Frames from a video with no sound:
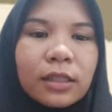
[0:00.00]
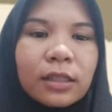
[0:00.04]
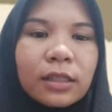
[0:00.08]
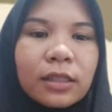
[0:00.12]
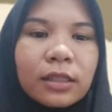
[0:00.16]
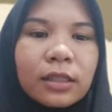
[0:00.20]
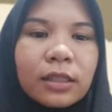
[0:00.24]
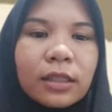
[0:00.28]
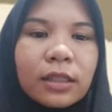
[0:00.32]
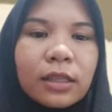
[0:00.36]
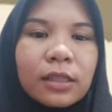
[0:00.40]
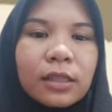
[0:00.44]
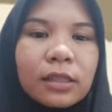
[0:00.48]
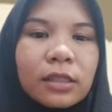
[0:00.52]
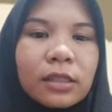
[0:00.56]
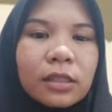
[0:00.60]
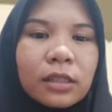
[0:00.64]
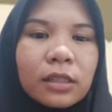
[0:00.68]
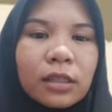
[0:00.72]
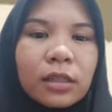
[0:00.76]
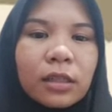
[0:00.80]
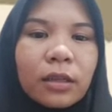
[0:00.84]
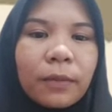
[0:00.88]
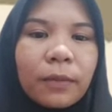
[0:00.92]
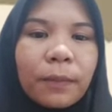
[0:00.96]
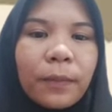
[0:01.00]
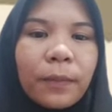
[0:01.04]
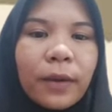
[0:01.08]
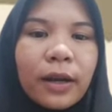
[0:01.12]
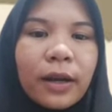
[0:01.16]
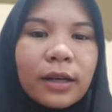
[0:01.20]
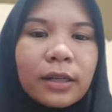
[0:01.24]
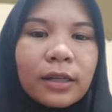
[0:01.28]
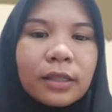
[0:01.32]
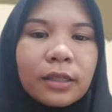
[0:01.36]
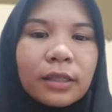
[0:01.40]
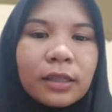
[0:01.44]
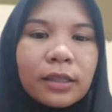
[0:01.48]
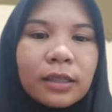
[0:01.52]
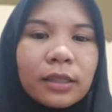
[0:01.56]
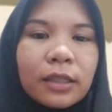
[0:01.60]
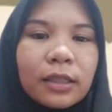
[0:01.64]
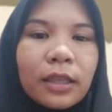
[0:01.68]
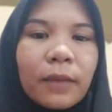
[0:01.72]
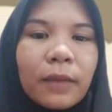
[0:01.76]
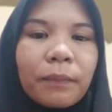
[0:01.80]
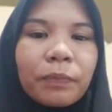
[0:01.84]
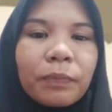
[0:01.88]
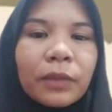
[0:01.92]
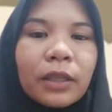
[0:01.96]
a lesson, part
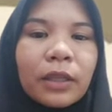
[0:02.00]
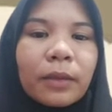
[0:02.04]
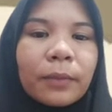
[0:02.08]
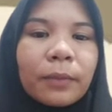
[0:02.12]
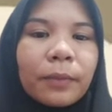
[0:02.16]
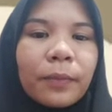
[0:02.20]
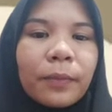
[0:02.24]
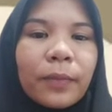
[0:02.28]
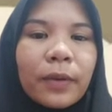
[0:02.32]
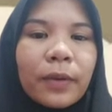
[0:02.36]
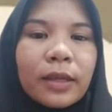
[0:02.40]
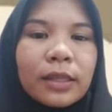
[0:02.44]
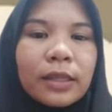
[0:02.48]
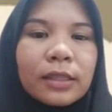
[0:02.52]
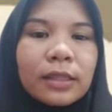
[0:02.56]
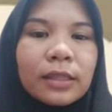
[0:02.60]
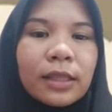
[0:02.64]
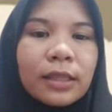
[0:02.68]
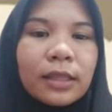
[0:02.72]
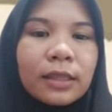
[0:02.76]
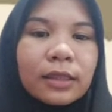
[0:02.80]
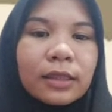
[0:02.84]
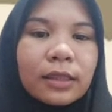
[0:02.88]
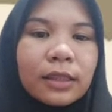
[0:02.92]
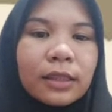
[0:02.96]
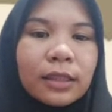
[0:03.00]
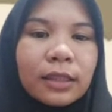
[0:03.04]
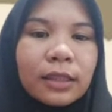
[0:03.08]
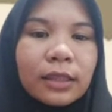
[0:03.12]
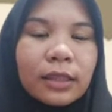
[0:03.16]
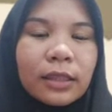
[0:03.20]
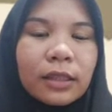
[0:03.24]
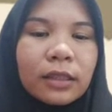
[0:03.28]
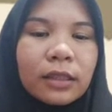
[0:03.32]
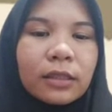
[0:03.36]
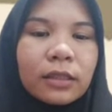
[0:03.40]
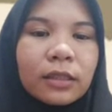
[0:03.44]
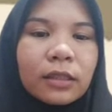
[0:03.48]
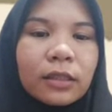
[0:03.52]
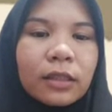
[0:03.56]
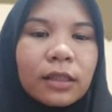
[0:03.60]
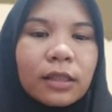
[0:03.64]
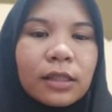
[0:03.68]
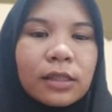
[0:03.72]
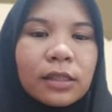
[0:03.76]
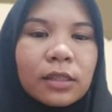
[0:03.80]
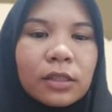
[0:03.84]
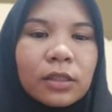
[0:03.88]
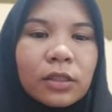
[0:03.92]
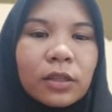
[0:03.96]
presenting a
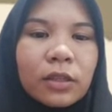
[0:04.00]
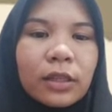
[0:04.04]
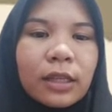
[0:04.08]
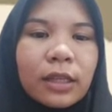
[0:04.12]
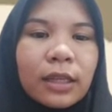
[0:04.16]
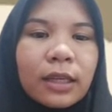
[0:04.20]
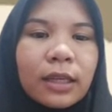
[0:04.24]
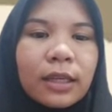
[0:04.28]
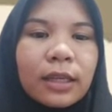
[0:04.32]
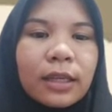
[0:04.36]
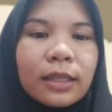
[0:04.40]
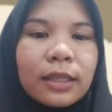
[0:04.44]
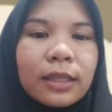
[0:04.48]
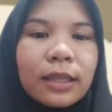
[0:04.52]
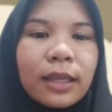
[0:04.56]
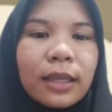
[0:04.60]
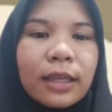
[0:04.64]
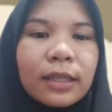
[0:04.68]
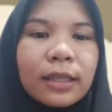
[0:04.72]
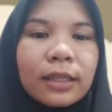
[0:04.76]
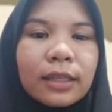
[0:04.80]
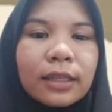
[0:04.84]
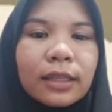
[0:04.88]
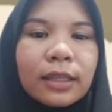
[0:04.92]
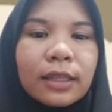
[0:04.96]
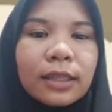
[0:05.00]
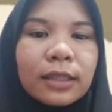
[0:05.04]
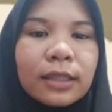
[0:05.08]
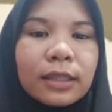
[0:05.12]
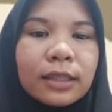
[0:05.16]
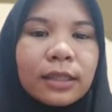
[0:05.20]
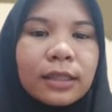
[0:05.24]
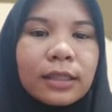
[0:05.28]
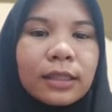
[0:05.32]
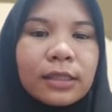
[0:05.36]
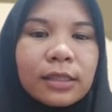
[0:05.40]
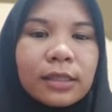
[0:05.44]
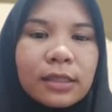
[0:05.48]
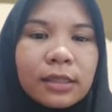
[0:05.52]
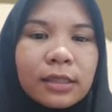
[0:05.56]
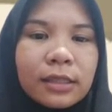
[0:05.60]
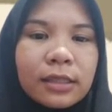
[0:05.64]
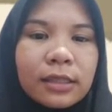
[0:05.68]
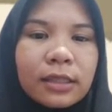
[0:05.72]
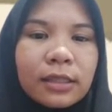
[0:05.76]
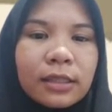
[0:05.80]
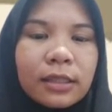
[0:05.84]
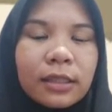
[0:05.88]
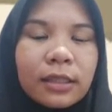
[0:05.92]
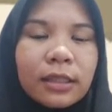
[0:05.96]
lesson, and ending a lesson.
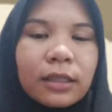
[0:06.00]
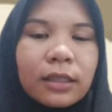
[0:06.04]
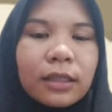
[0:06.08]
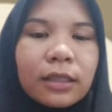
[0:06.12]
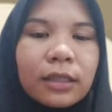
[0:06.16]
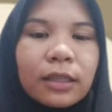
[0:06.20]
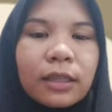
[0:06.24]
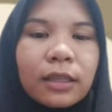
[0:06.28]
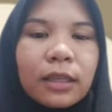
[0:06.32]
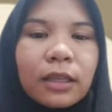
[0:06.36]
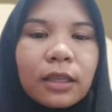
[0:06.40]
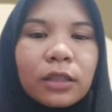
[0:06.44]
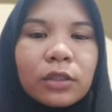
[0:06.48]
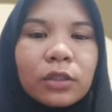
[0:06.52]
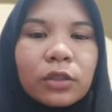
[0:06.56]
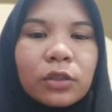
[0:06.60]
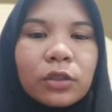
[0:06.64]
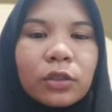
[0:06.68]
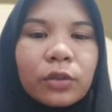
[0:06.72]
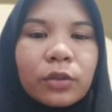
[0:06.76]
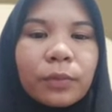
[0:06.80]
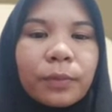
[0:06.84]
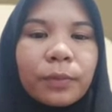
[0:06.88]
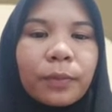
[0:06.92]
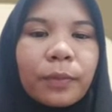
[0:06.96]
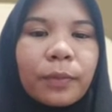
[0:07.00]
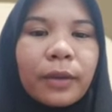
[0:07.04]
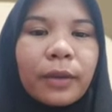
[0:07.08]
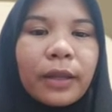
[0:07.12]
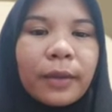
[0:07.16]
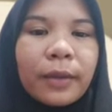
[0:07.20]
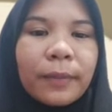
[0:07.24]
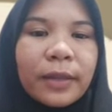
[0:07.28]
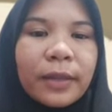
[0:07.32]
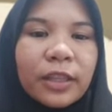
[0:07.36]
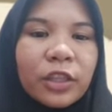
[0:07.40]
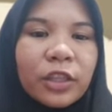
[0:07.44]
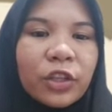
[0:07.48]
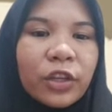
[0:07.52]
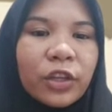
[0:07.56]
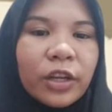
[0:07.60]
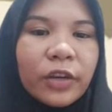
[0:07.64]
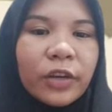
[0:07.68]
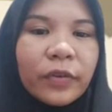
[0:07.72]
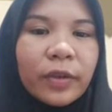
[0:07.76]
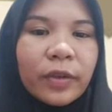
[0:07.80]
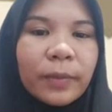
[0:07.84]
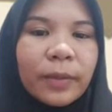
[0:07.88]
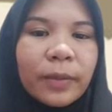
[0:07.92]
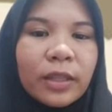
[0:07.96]
Supplementary
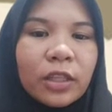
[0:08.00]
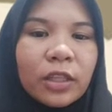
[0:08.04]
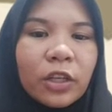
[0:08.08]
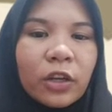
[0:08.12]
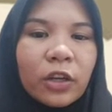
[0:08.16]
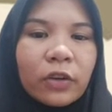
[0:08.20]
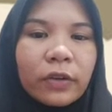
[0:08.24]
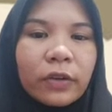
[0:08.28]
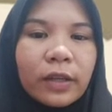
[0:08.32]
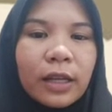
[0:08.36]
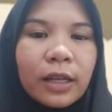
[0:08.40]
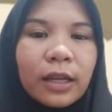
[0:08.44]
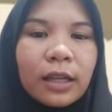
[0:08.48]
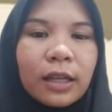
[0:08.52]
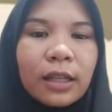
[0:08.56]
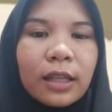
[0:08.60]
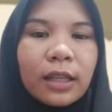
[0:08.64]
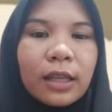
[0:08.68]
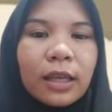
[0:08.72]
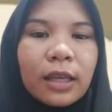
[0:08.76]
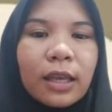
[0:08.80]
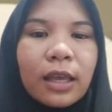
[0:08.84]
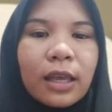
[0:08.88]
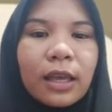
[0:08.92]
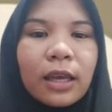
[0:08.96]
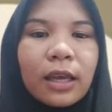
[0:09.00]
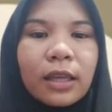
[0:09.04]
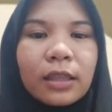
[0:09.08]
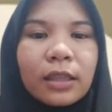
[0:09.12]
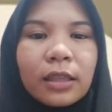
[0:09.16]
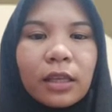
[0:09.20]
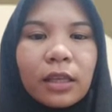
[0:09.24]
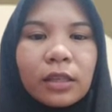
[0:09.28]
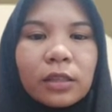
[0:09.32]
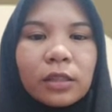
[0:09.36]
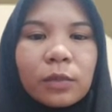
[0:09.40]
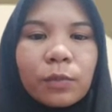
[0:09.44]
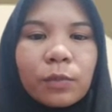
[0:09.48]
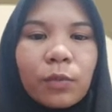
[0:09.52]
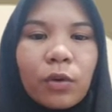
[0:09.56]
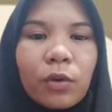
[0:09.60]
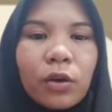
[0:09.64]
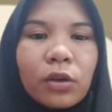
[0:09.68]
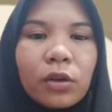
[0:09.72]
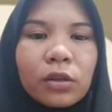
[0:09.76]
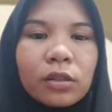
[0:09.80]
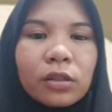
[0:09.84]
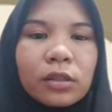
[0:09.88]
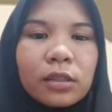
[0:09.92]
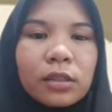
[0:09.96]
material, a textbox,